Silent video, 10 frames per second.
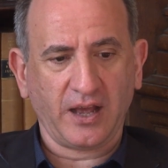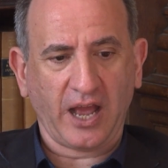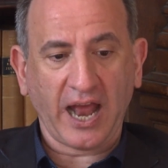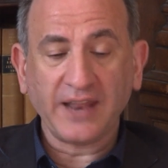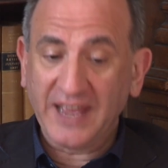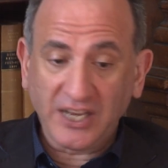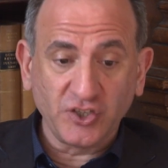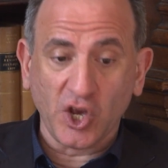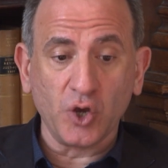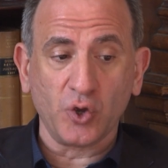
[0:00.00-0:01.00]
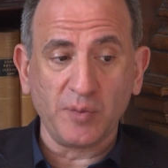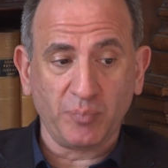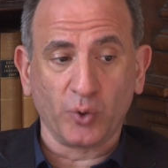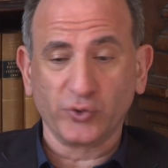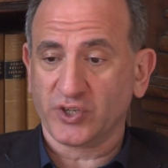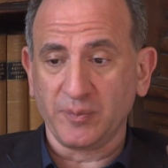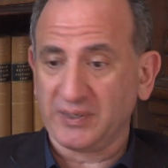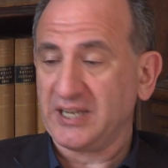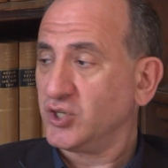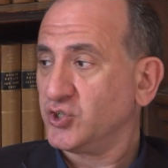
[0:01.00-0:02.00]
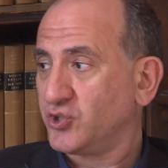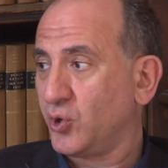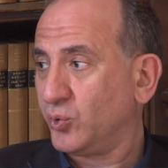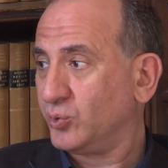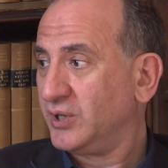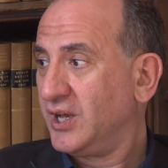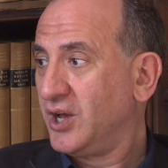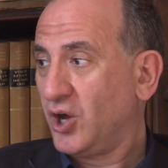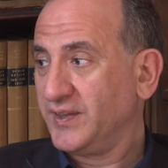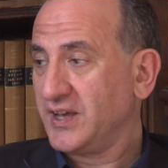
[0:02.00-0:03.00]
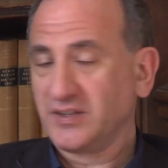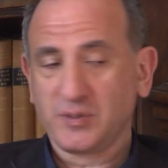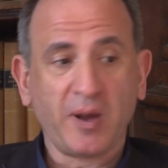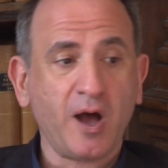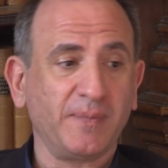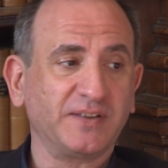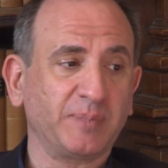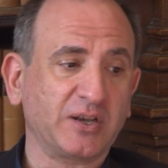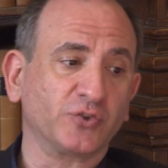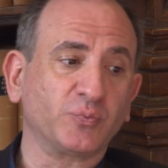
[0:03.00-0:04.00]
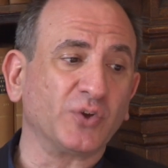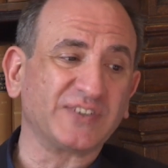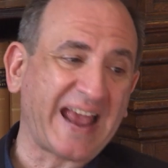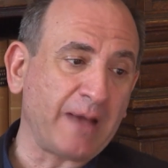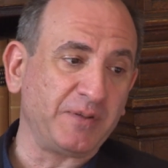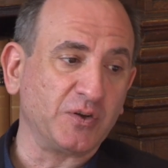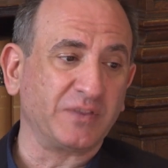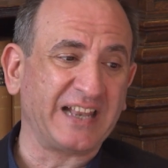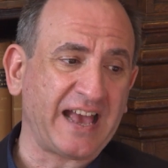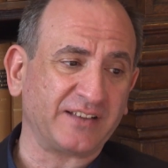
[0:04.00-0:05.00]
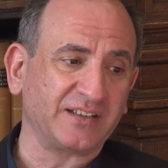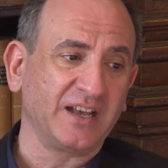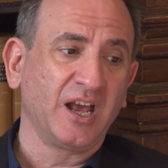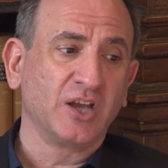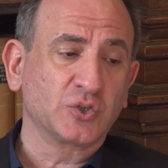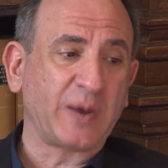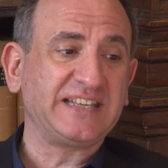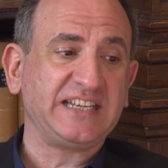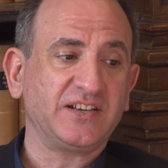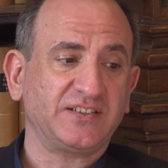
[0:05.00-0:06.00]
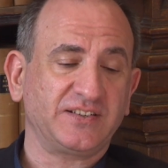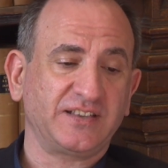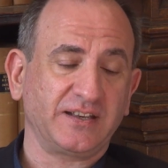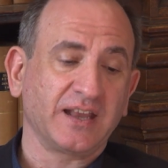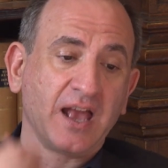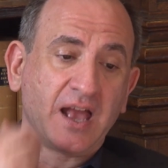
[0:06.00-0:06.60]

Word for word: uh, and they do impose complete control on the other departments, because what's happened over the last twenty years is that